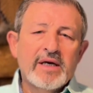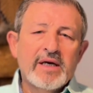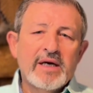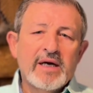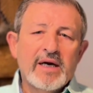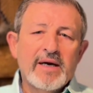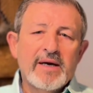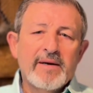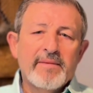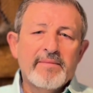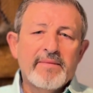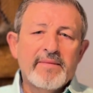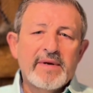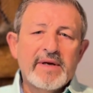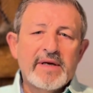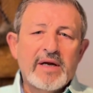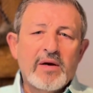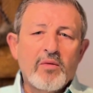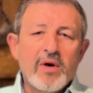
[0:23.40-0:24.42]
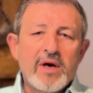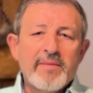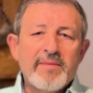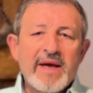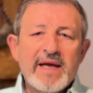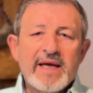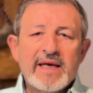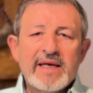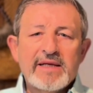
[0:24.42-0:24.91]
and I want to
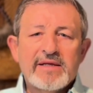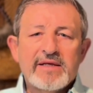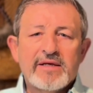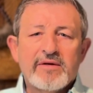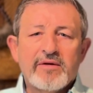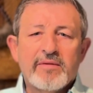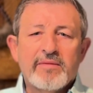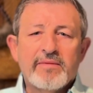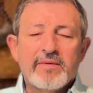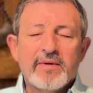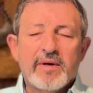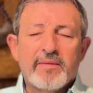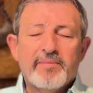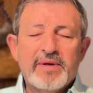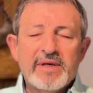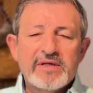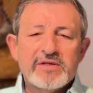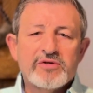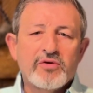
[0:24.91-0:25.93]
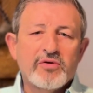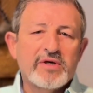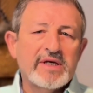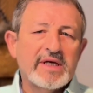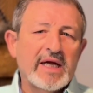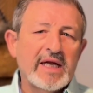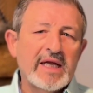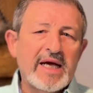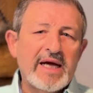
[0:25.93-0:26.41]
make it into a pistol,
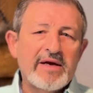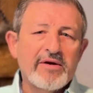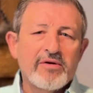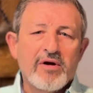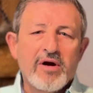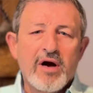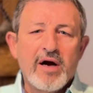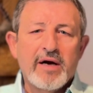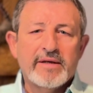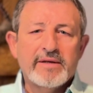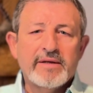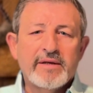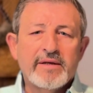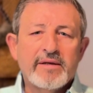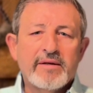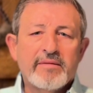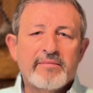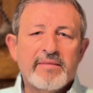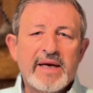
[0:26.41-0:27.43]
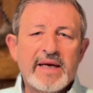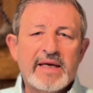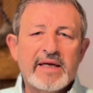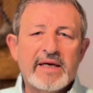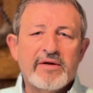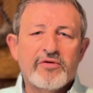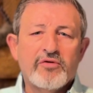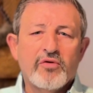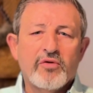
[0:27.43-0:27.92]
can I later on make
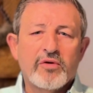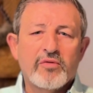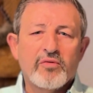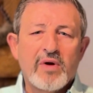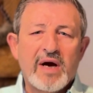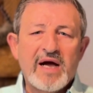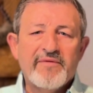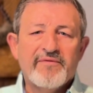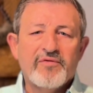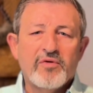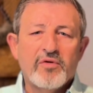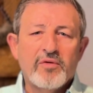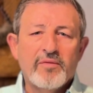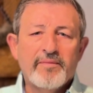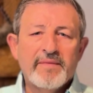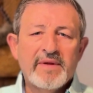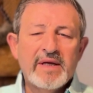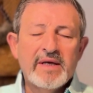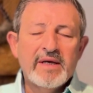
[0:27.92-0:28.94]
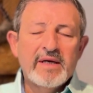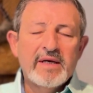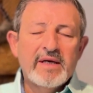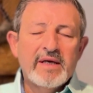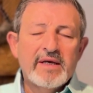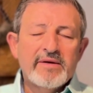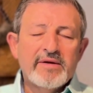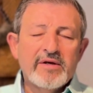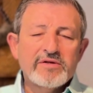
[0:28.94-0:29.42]
it into a rifle?
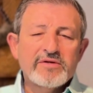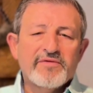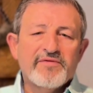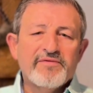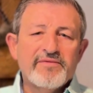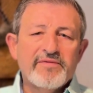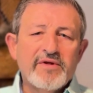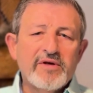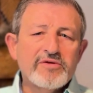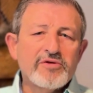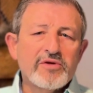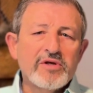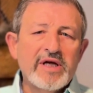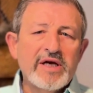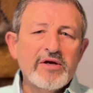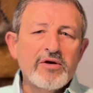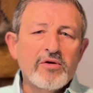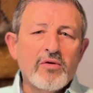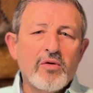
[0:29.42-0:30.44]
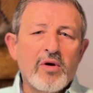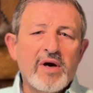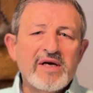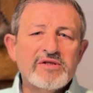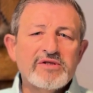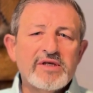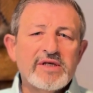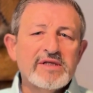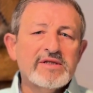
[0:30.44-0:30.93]
Those are legal
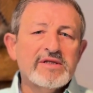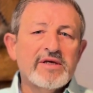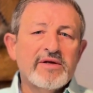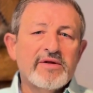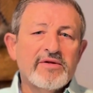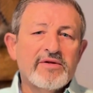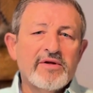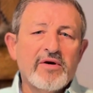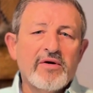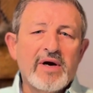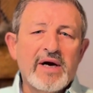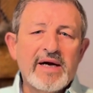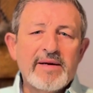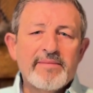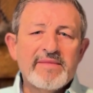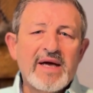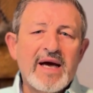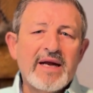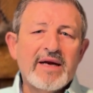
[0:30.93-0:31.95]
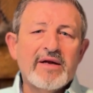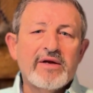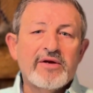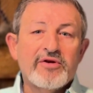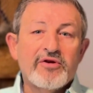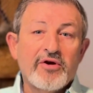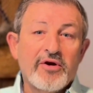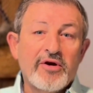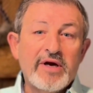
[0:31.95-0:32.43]
questions. Though I am not
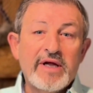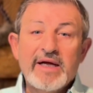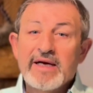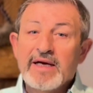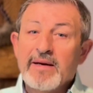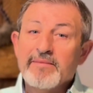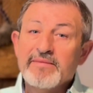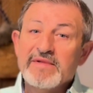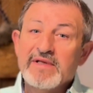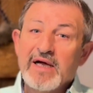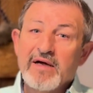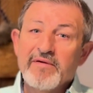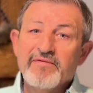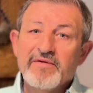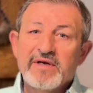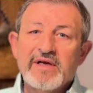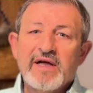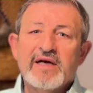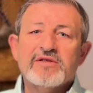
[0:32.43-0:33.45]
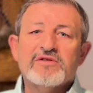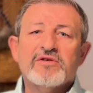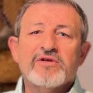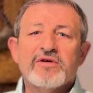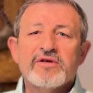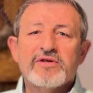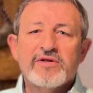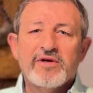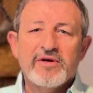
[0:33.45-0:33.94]
an attorney and I'm definitely not
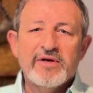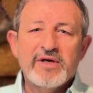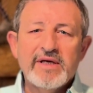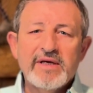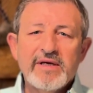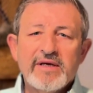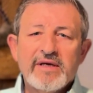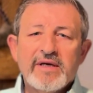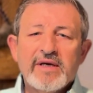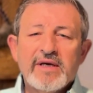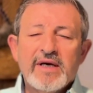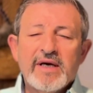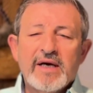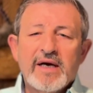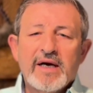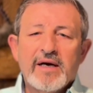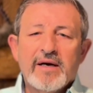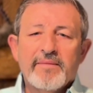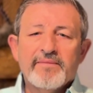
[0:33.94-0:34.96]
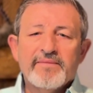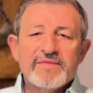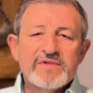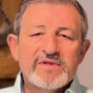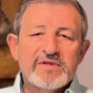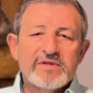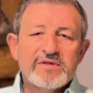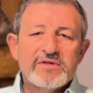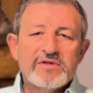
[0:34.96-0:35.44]
your attorney. Um,
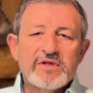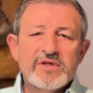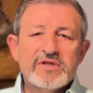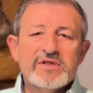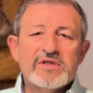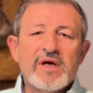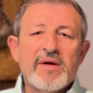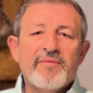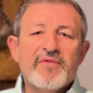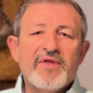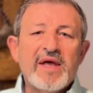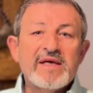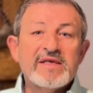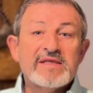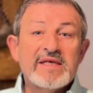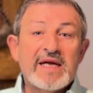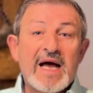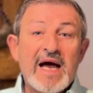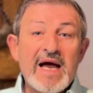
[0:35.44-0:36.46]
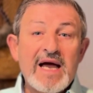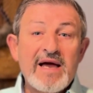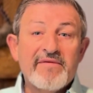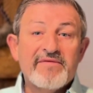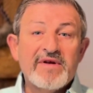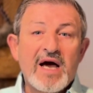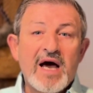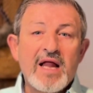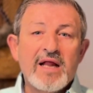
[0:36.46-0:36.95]
just some things that I
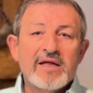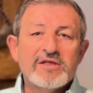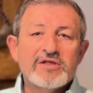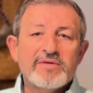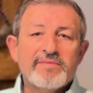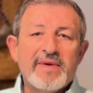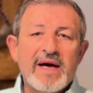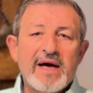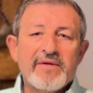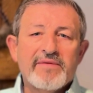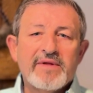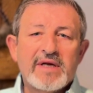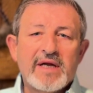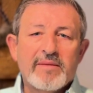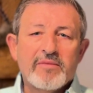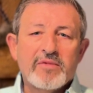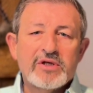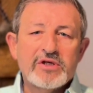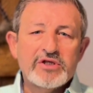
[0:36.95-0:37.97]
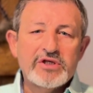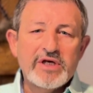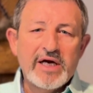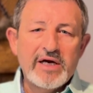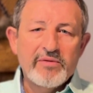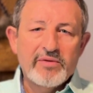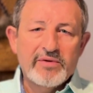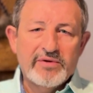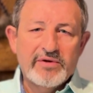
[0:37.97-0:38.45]
have knowledge about that I'm going to
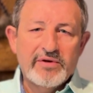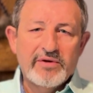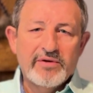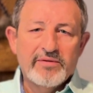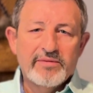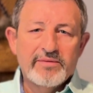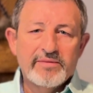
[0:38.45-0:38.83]
share with you.